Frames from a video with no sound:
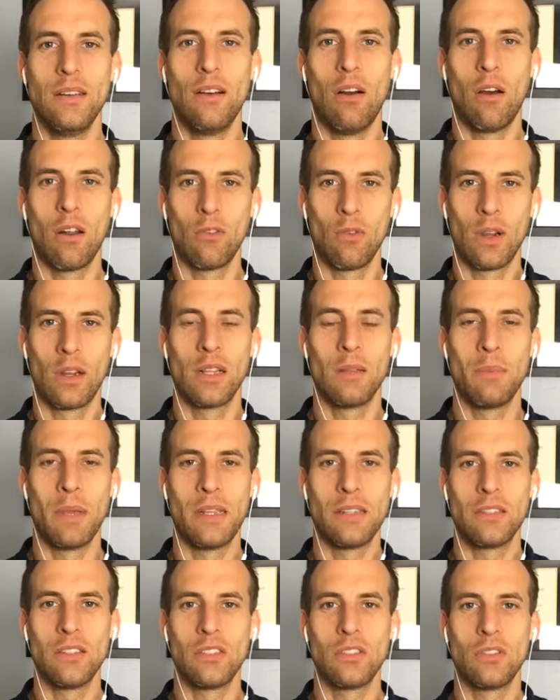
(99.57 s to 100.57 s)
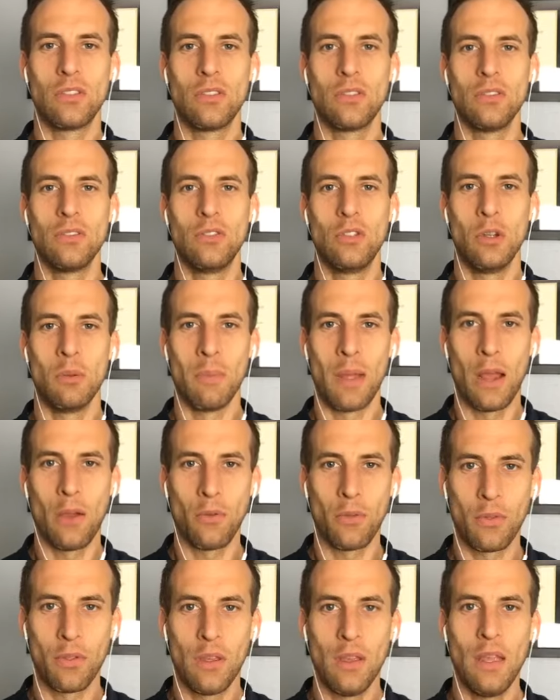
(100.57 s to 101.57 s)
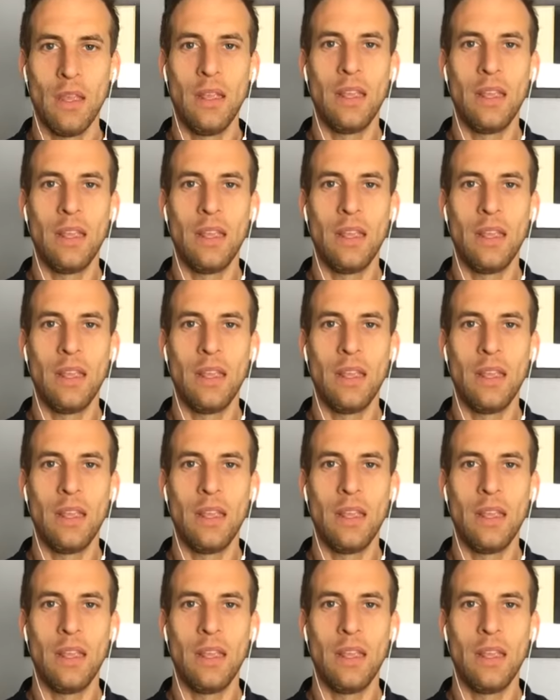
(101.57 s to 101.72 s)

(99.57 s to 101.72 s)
on a regular basis to your mouth,